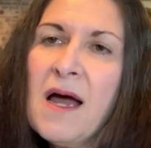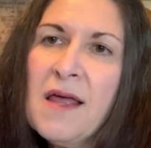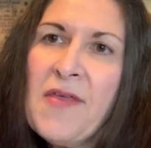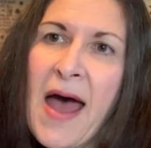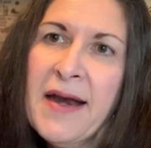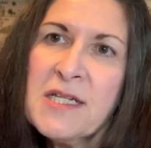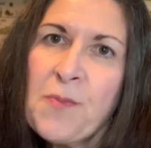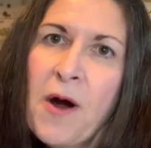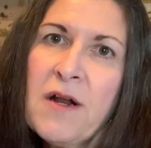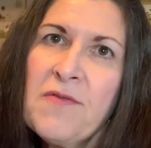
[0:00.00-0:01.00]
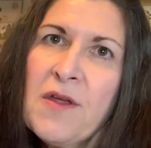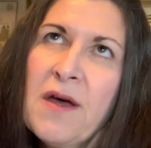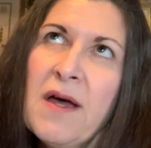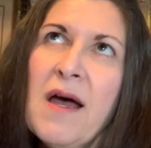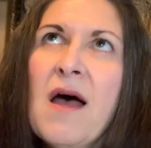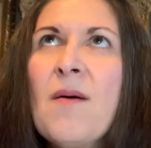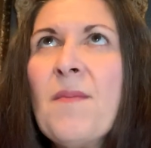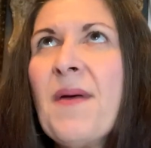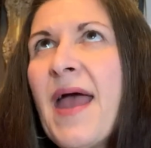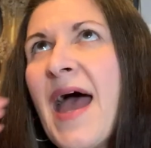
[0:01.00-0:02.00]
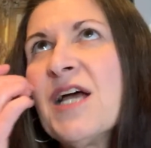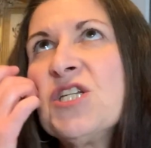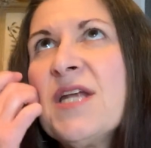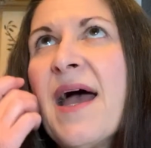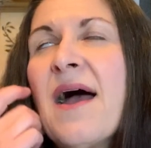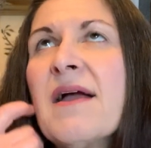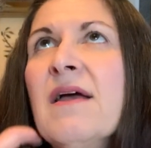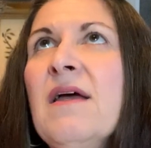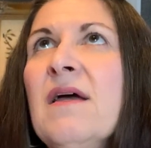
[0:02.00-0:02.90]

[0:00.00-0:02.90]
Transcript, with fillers: that is part of the um, hashtag